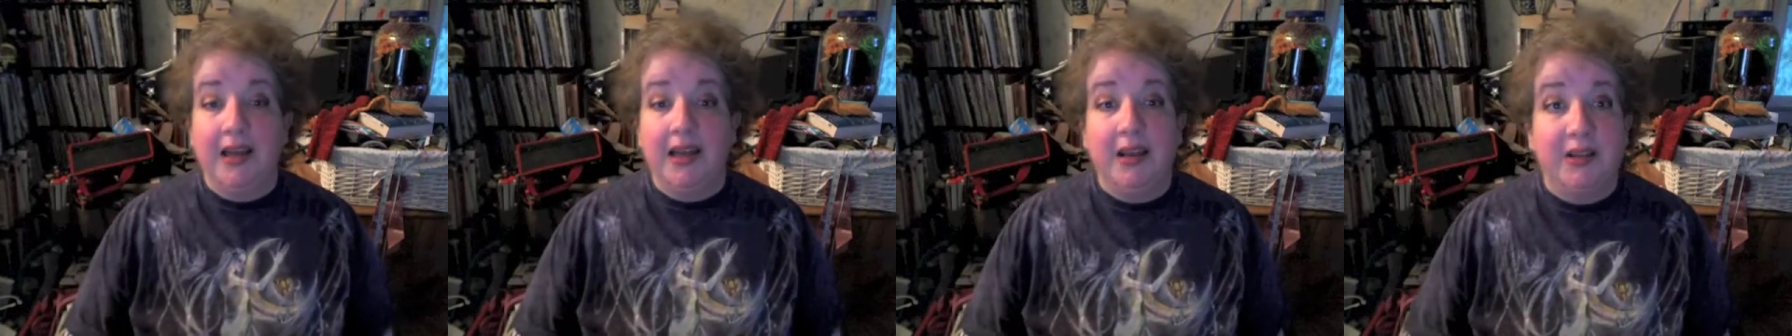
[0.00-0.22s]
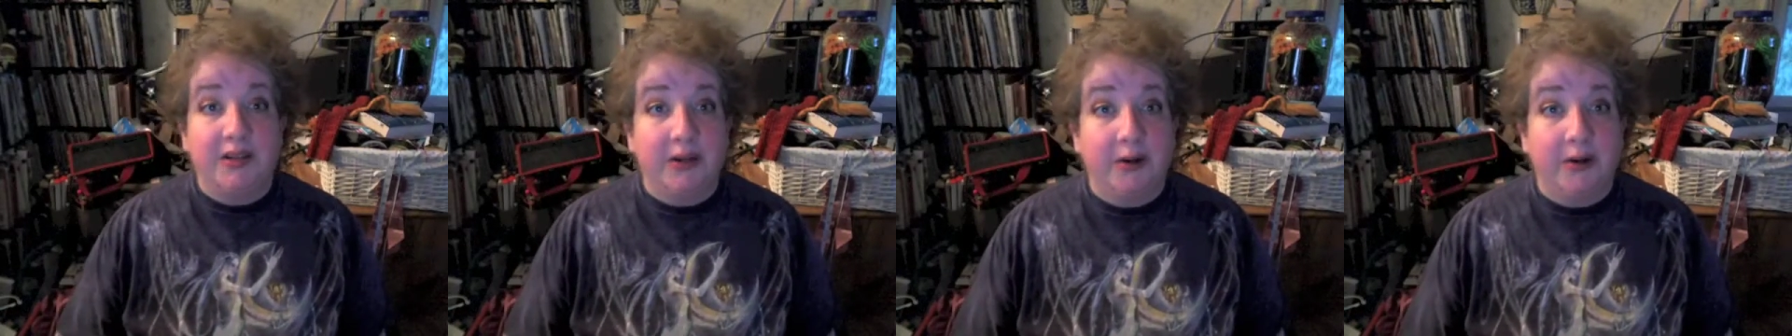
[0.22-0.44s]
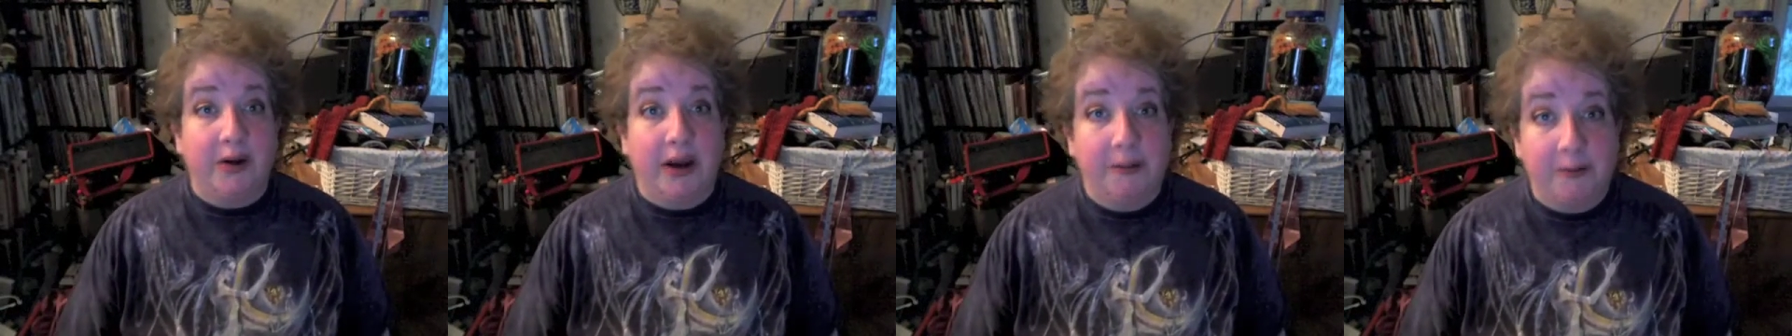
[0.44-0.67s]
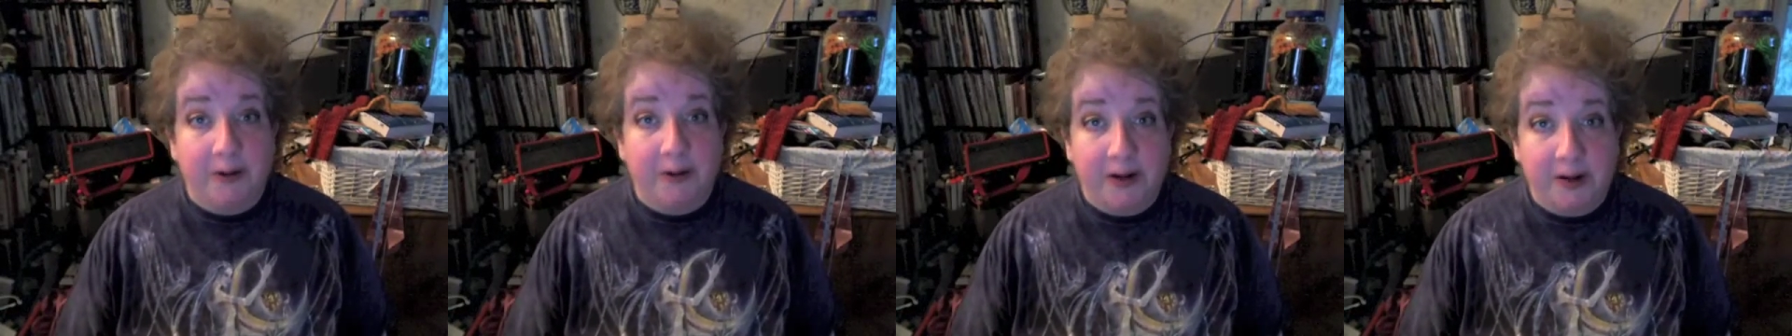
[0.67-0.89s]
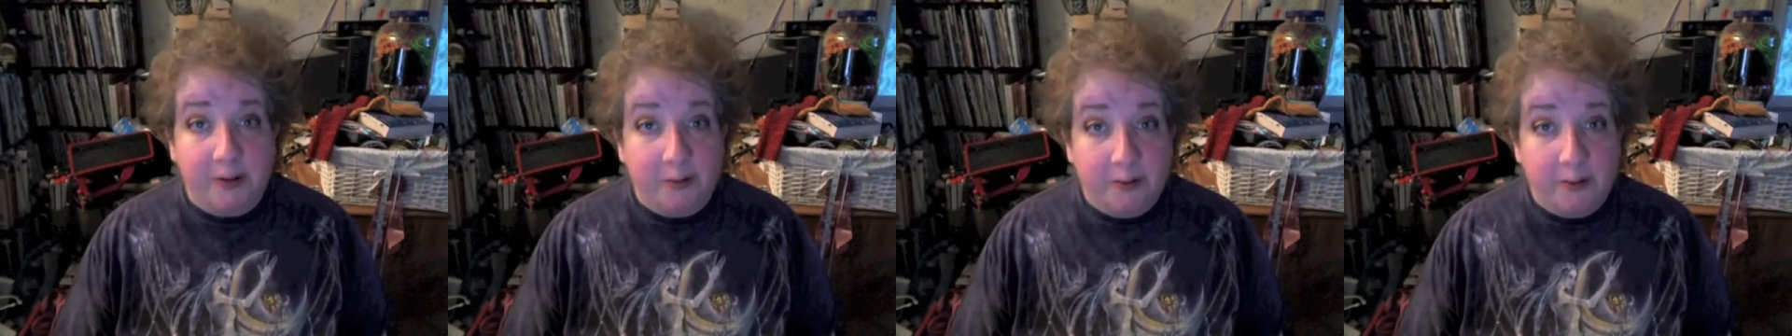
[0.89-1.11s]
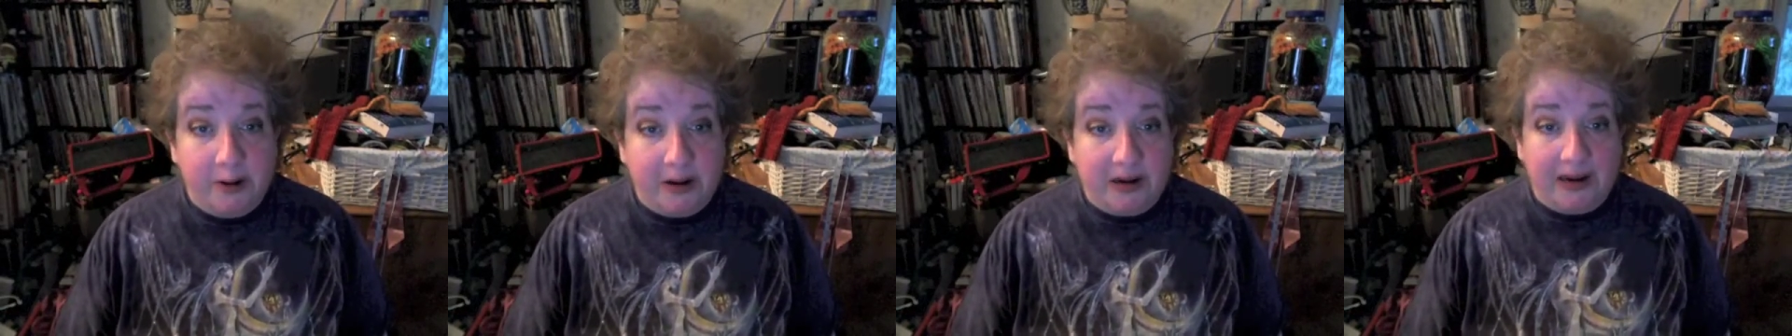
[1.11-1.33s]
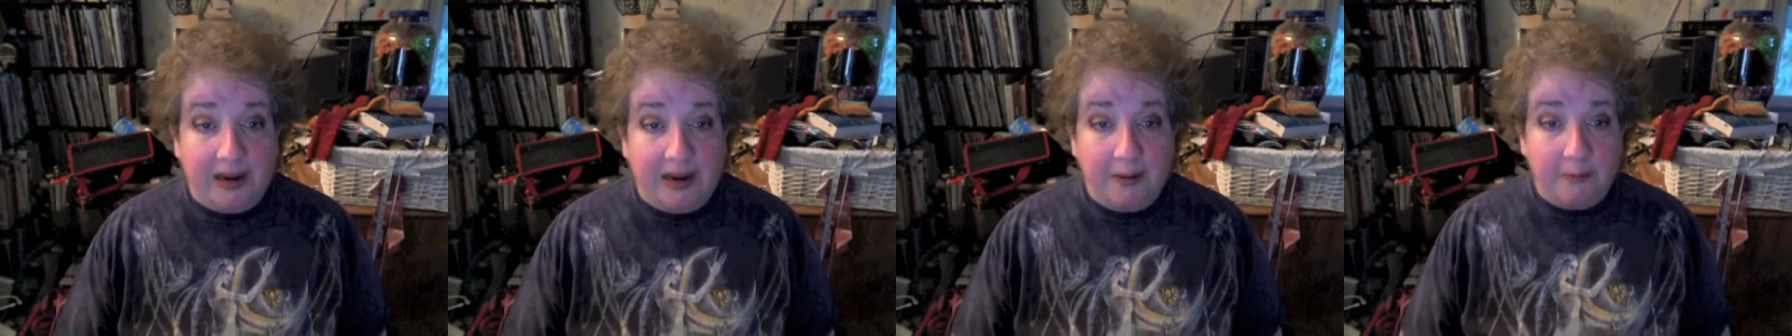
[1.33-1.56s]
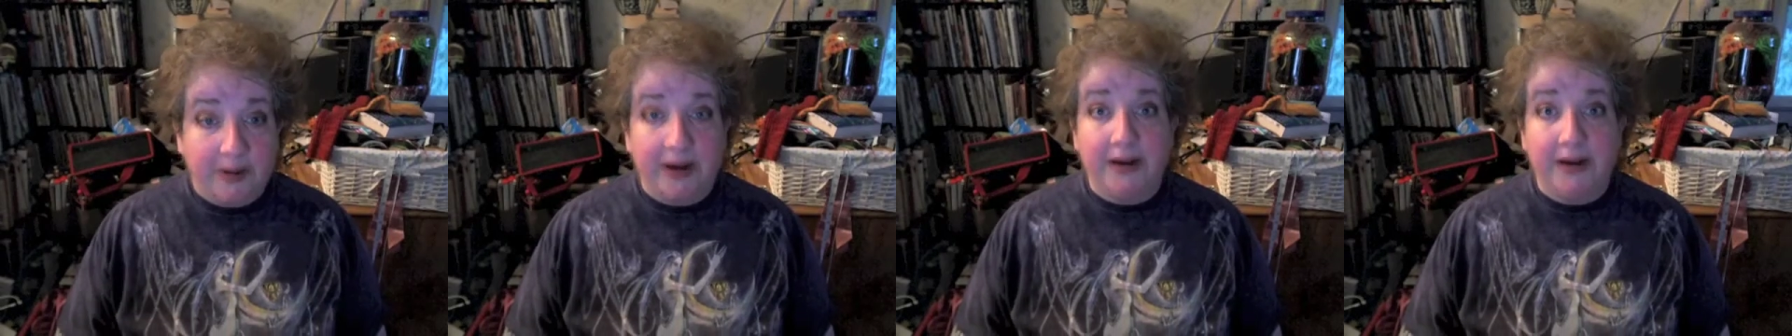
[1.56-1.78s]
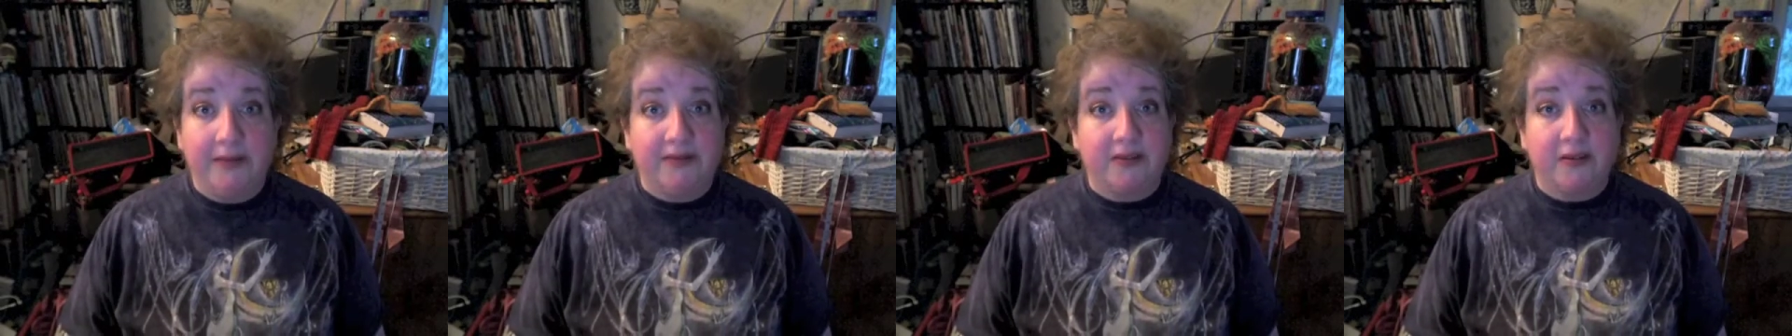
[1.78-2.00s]
So I'm going to go get
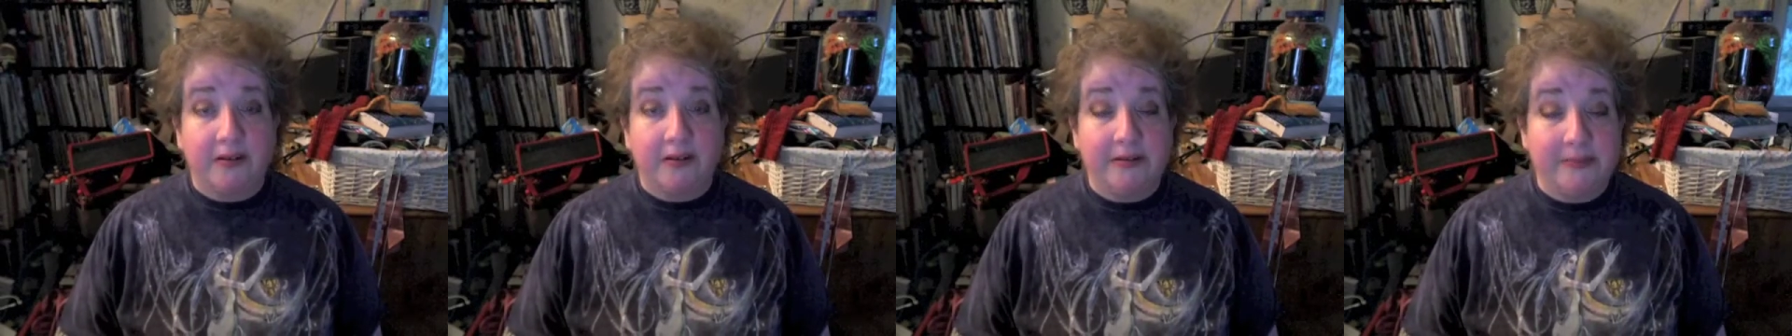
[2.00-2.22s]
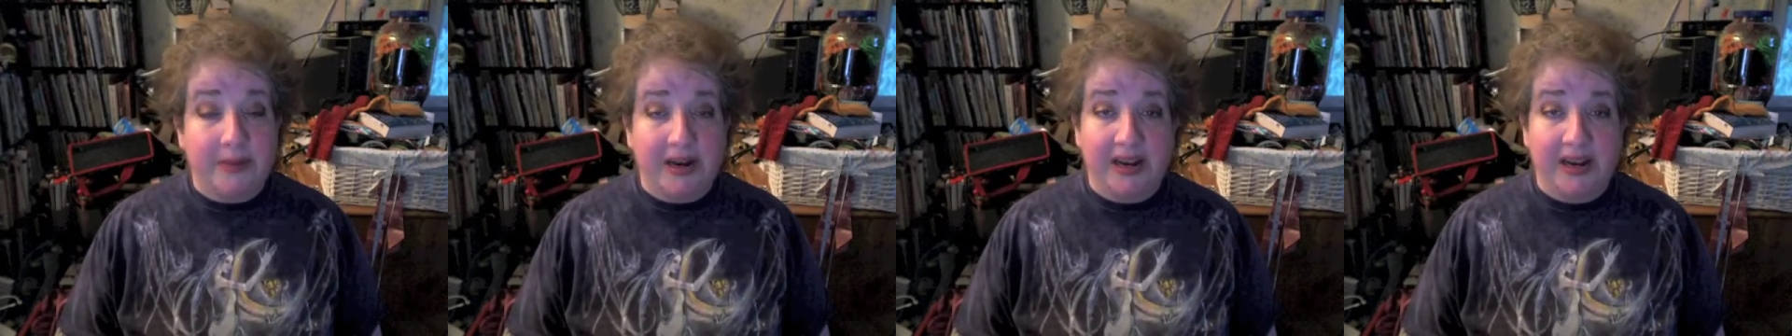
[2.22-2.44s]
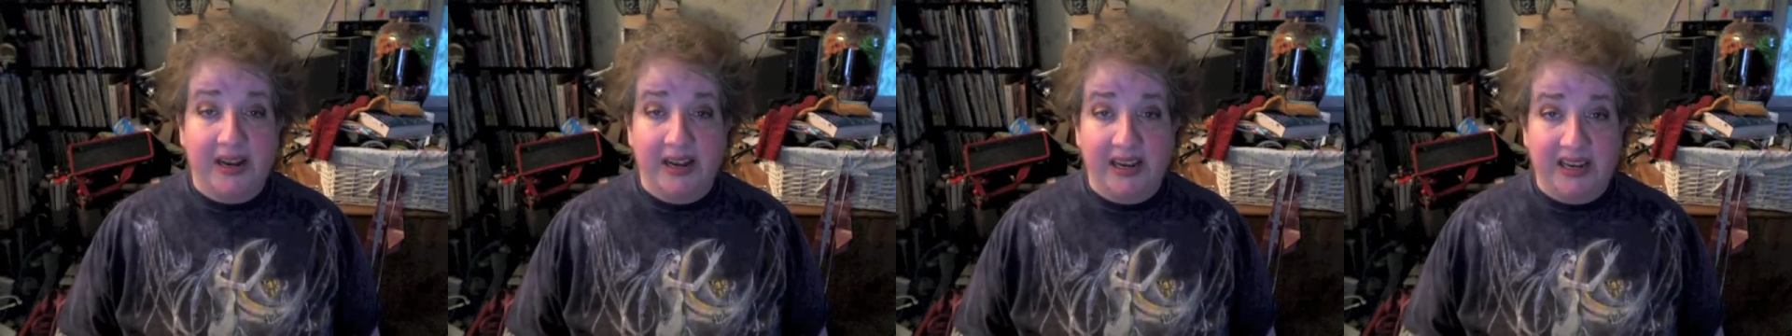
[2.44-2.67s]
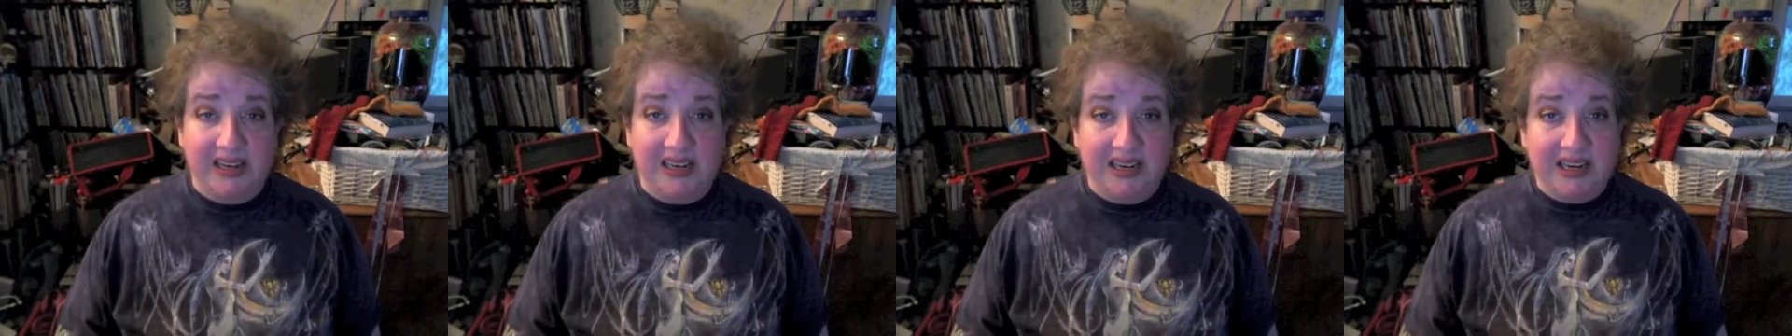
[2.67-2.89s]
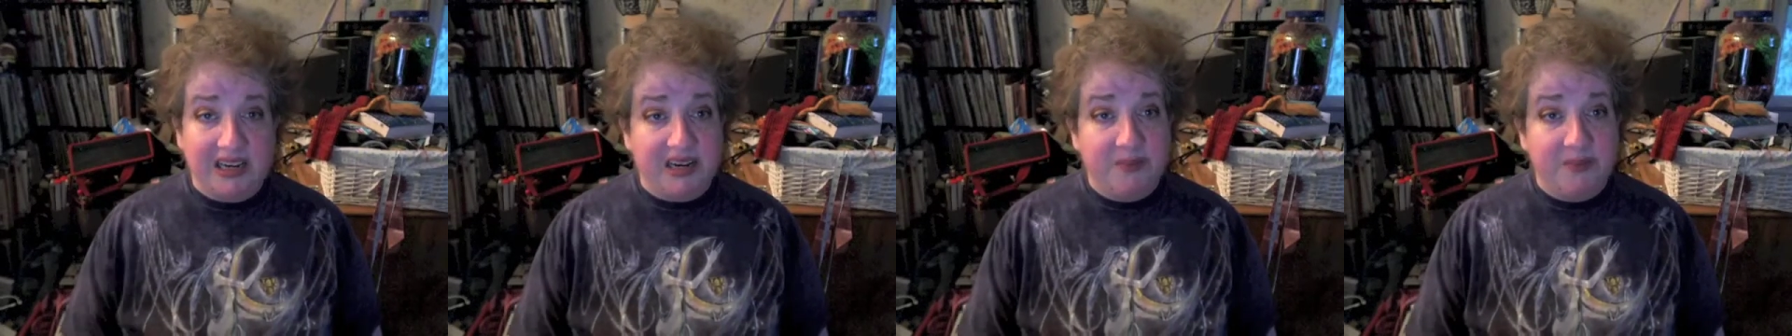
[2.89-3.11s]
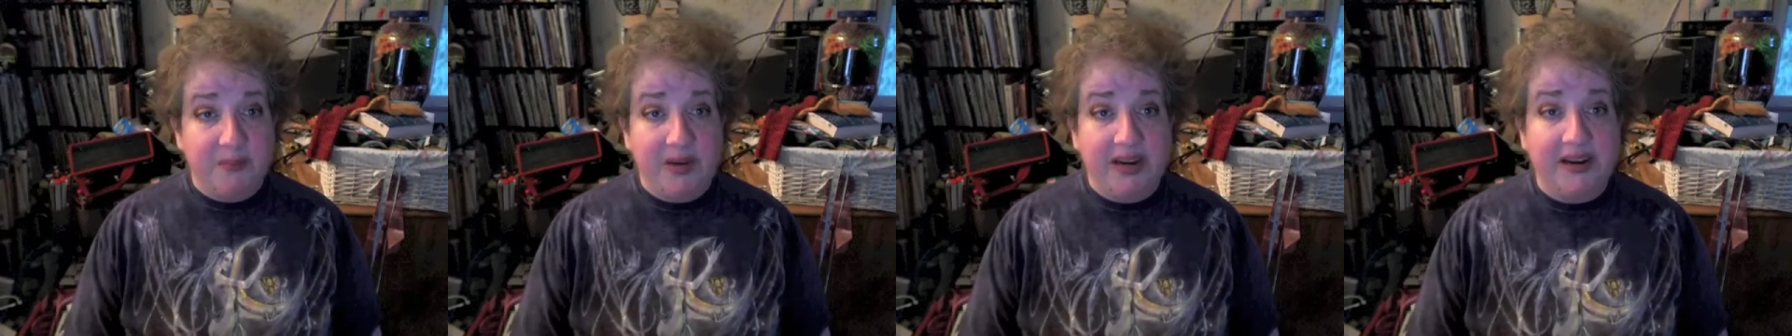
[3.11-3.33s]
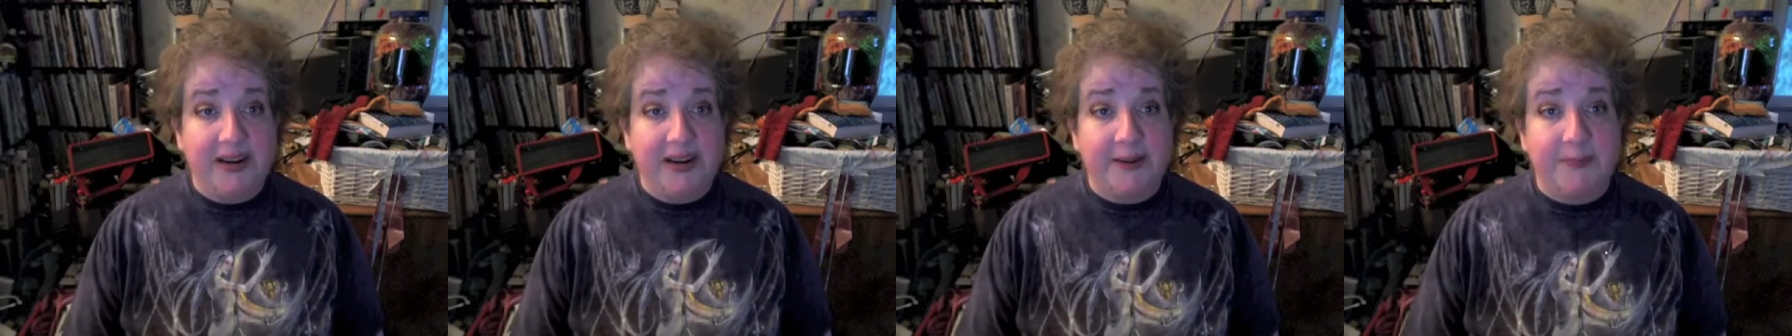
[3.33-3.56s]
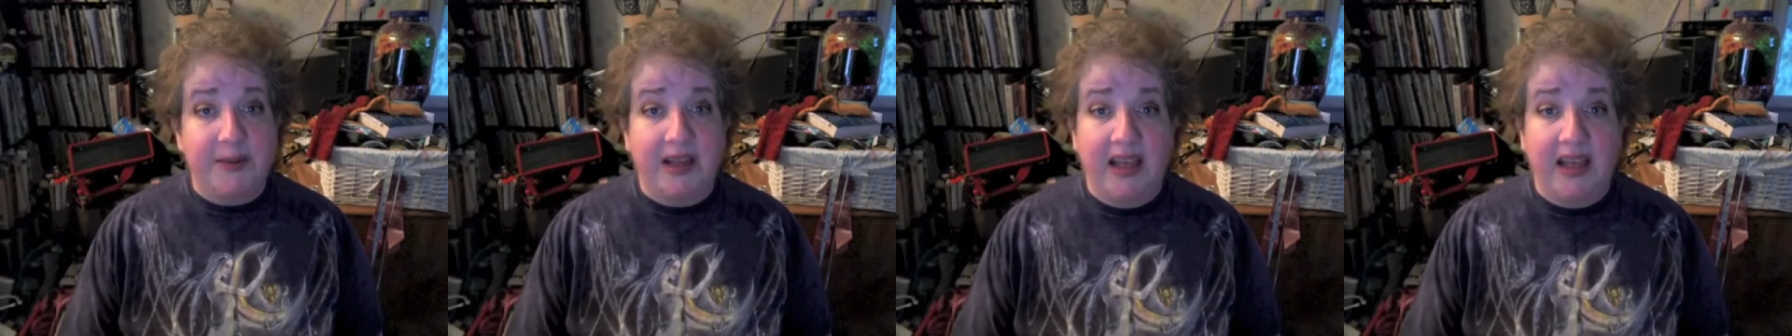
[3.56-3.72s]
ready for my knitting meetup,